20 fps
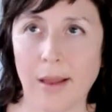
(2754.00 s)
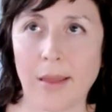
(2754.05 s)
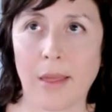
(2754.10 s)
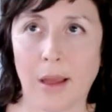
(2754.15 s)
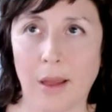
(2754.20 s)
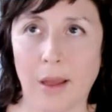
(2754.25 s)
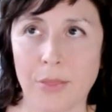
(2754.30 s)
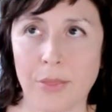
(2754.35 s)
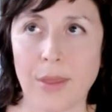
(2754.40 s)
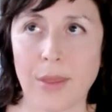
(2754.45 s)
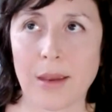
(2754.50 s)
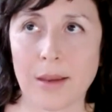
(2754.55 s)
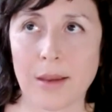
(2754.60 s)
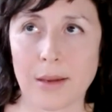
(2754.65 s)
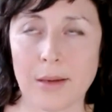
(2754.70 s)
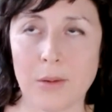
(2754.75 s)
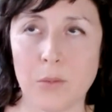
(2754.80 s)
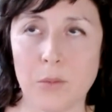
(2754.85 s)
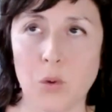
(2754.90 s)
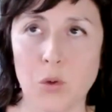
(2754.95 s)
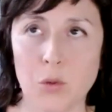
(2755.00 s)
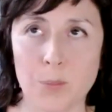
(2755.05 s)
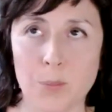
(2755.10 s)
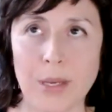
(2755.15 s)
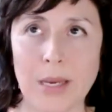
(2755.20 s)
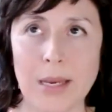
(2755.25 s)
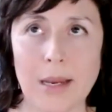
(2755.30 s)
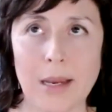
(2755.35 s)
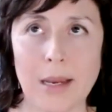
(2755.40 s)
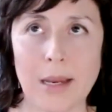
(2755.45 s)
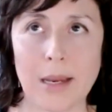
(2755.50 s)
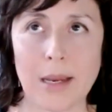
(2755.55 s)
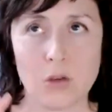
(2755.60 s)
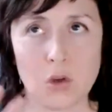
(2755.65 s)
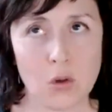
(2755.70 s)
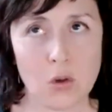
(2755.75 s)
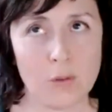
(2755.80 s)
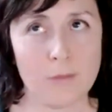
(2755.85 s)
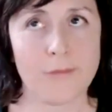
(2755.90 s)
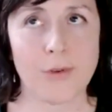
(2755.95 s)
I, I think it would be a
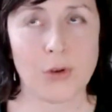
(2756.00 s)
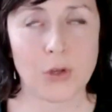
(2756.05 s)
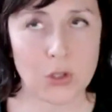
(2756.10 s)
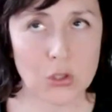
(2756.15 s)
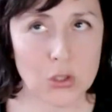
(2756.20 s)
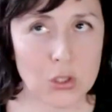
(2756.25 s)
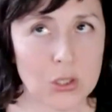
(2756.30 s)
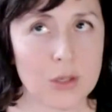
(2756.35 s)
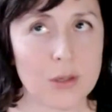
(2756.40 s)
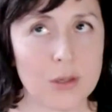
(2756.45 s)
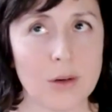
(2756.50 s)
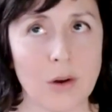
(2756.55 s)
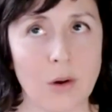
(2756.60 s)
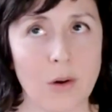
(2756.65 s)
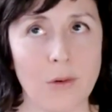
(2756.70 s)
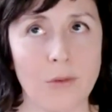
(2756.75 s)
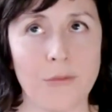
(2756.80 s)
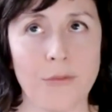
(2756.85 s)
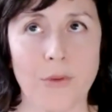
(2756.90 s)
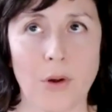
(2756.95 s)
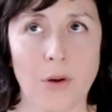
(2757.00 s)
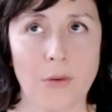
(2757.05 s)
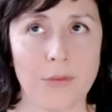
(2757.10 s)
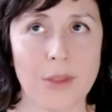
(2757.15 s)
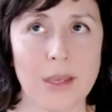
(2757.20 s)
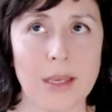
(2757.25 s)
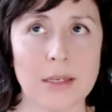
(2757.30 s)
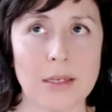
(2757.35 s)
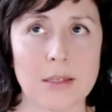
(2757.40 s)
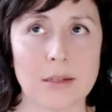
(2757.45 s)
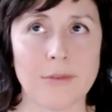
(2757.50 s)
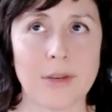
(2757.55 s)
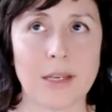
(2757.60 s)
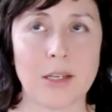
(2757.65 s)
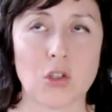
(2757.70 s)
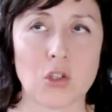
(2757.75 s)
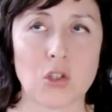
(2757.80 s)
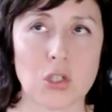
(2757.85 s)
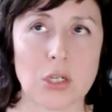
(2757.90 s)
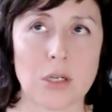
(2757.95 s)
new version of of the
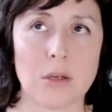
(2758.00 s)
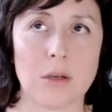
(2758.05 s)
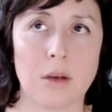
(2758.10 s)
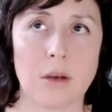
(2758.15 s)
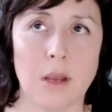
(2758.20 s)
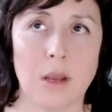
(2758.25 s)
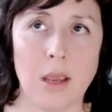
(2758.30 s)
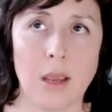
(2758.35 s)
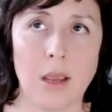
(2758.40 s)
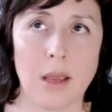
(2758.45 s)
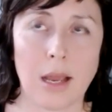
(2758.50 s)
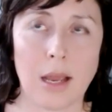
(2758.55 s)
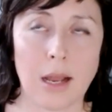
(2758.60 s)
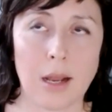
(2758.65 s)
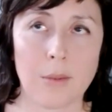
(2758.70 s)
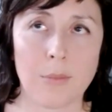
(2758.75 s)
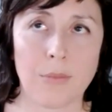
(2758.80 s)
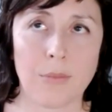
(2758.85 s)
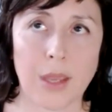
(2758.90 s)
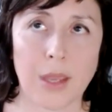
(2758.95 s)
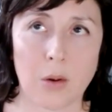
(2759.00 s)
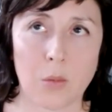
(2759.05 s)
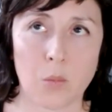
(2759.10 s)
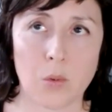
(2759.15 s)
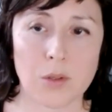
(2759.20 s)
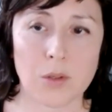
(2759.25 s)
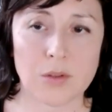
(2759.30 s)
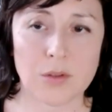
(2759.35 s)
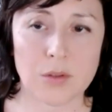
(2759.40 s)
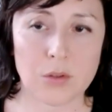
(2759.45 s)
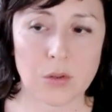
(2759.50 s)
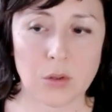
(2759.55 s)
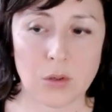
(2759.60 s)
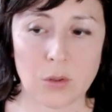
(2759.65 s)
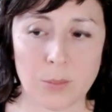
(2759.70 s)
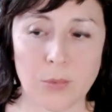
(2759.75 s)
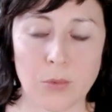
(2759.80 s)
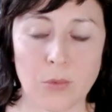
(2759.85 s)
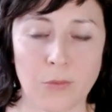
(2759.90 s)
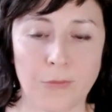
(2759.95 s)
intervention um, that was
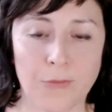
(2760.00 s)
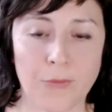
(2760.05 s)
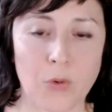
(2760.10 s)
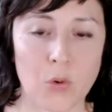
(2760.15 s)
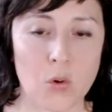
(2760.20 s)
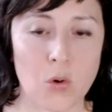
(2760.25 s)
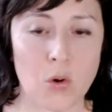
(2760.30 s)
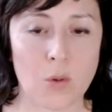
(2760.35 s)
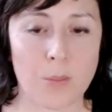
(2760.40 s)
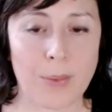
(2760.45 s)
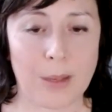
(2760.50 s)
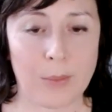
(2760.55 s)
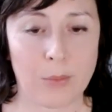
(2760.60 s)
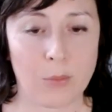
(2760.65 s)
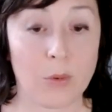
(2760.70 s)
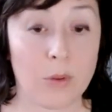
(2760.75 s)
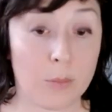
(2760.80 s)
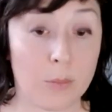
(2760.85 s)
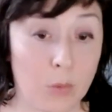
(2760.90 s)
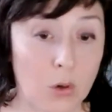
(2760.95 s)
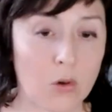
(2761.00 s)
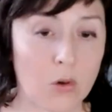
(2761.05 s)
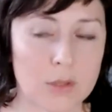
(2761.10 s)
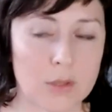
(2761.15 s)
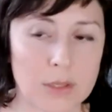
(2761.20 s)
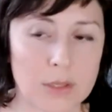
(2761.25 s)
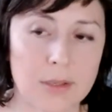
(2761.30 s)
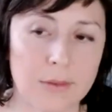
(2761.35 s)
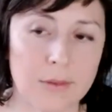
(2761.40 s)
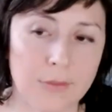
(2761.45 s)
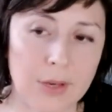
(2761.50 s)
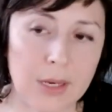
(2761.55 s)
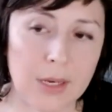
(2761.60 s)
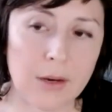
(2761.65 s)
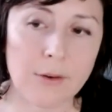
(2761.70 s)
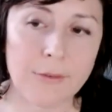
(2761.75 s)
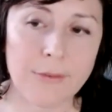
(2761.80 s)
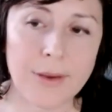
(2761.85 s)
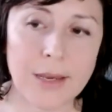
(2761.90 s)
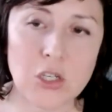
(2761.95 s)
suitable for people with moderate to
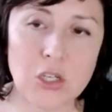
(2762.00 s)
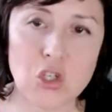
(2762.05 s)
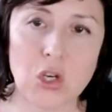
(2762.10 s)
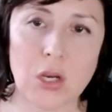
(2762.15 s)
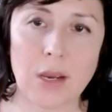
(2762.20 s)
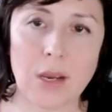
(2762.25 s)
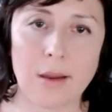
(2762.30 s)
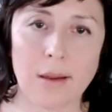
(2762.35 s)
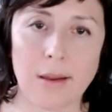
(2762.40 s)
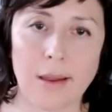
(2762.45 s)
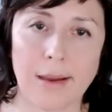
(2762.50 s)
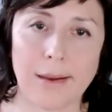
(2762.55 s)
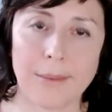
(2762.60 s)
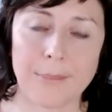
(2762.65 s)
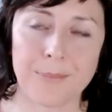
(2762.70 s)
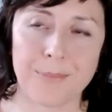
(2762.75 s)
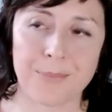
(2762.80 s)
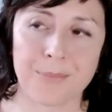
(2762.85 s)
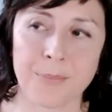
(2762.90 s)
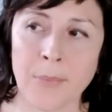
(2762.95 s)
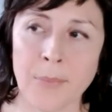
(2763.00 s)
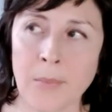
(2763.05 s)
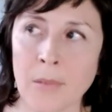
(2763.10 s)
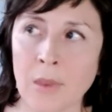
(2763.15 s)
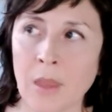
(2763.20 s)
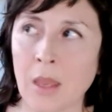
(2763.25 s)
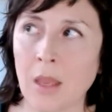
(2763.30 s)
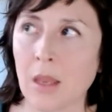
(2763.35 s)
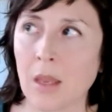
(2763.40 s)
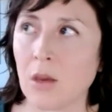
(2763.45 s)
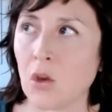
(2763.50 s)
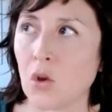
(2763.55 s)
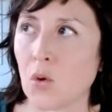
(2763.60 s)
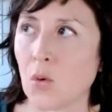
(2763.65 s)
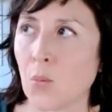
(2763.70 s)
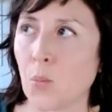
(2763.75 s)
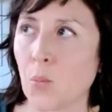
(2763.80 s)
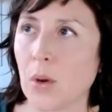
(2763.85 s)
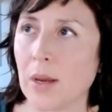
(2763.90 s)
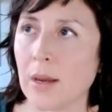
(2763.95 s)
severe aphasia. Um, you
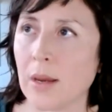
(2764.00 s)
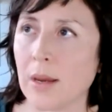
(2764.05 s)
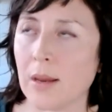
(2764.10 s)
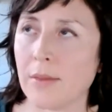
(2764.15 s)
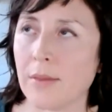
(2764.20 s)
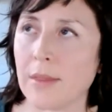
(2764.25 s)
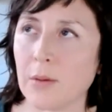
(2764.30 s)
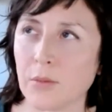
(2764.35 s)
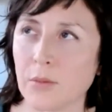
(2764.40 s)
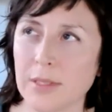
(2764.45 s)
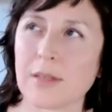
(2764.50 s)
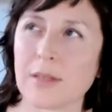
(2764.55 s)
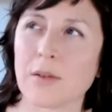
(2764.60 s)
know, we there